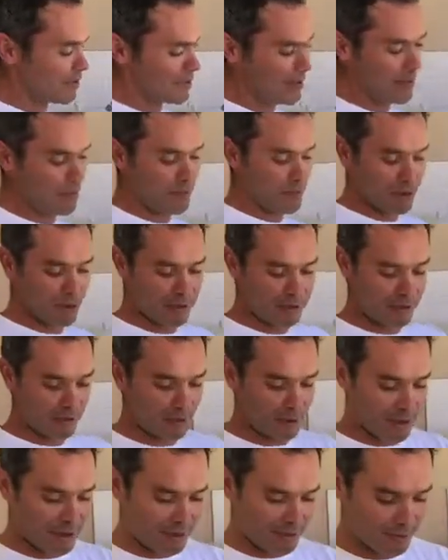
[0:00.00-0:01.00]
They're
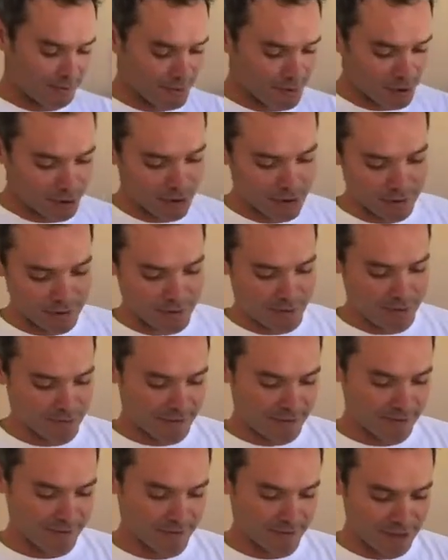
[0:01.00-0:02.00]
beautiful
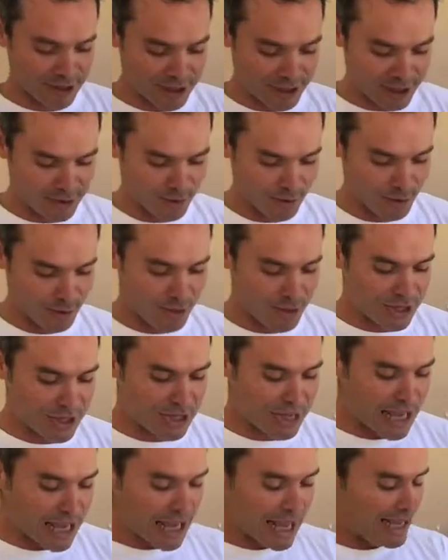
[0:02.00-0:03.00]

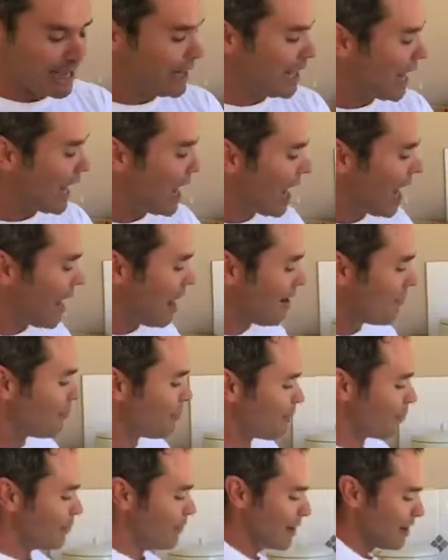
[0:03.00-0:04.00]
vegetables. They
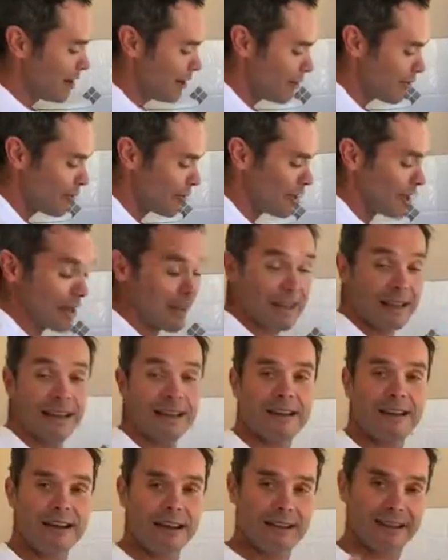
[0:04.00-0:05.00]
have really
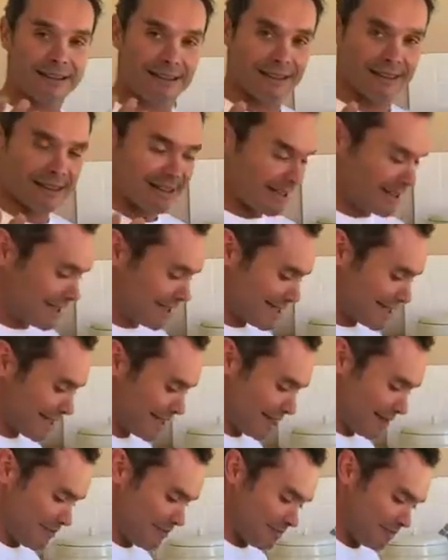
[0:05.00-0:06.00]
a character in
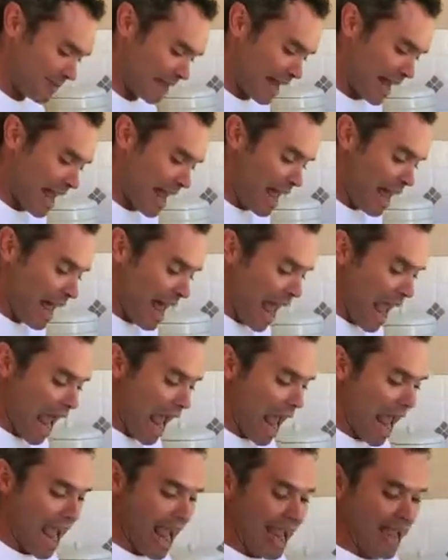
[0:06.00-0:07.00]
Sicily.
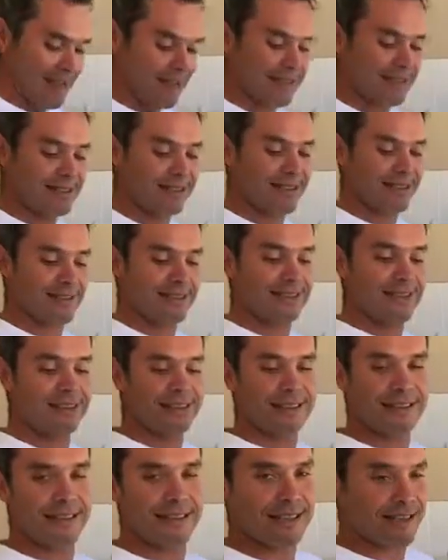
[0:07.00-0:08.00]
And
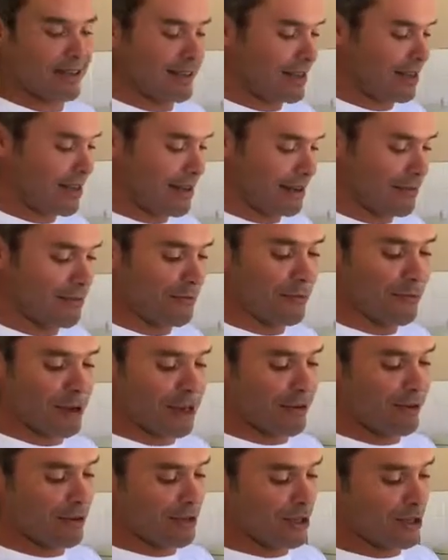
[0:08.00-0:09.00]
the Sicilian
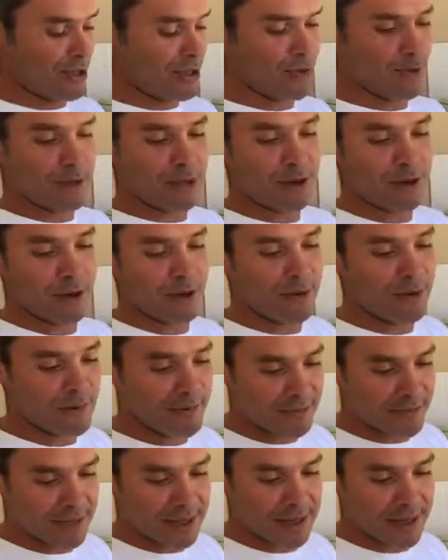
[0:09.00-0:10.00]
flavors. We
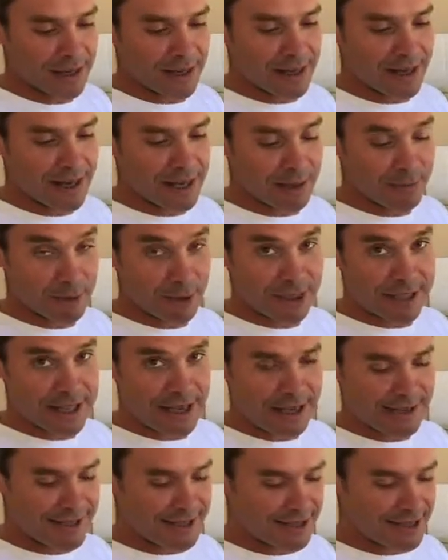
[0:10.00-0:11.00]
got lemon
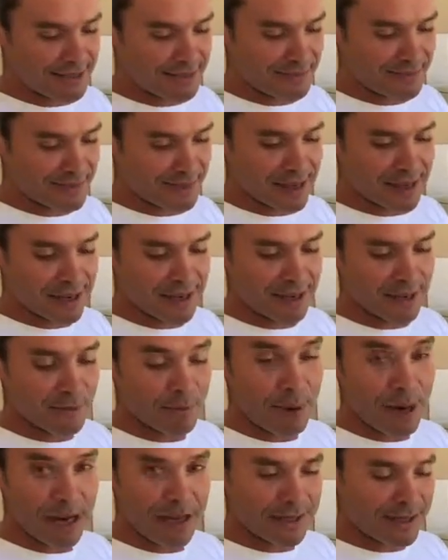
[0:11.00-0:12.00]
zest,
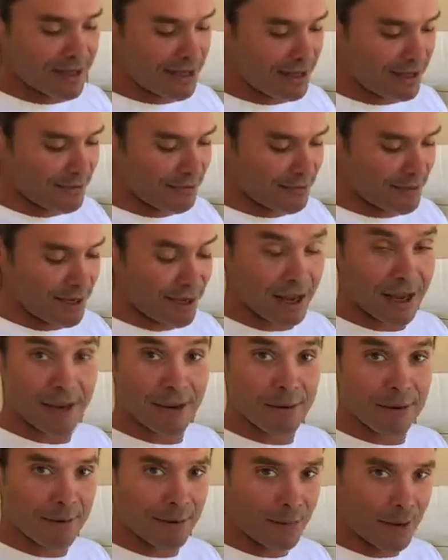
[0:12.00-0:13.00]
parsley,
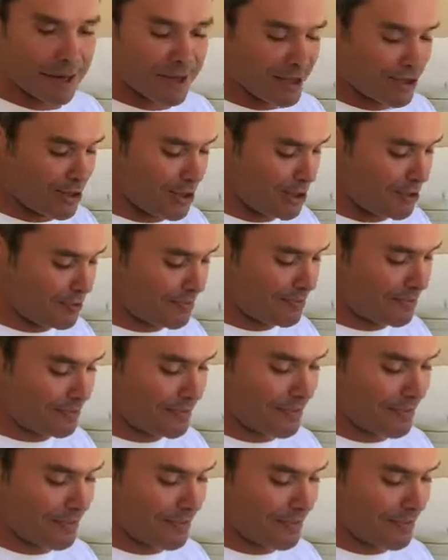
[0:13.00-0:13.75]
basil,